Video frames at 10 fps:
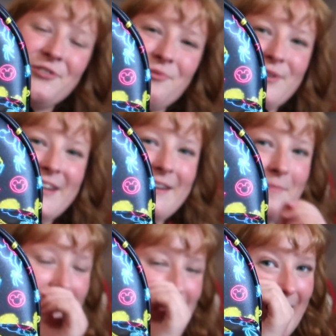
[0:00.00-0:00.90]

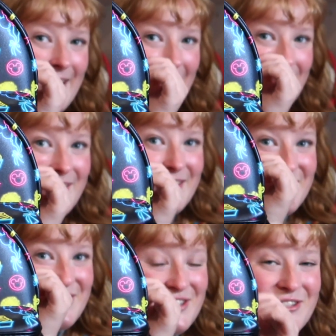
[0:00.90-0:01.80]
green plaque. I think
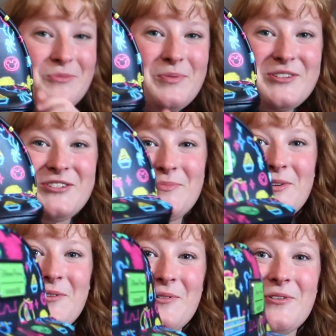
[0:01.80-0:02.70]
it's super,
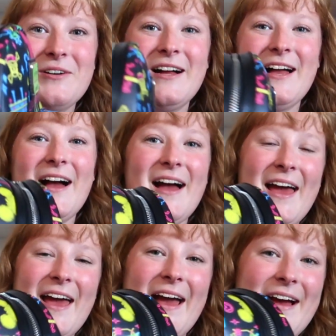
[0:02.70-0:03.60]
super cool.
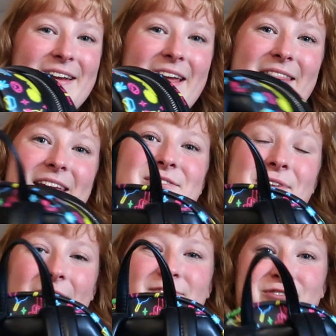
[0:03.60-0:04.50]
And they do
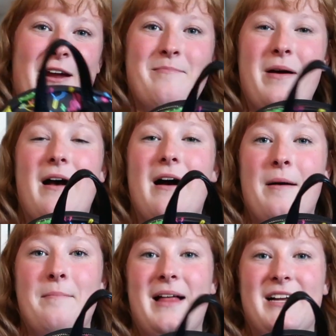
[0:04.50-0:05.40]
have stripe
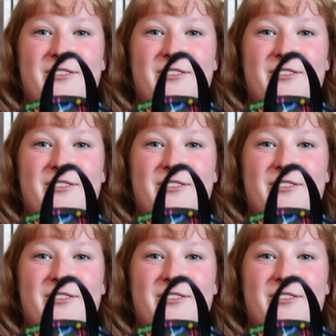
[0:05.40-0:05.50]
um, black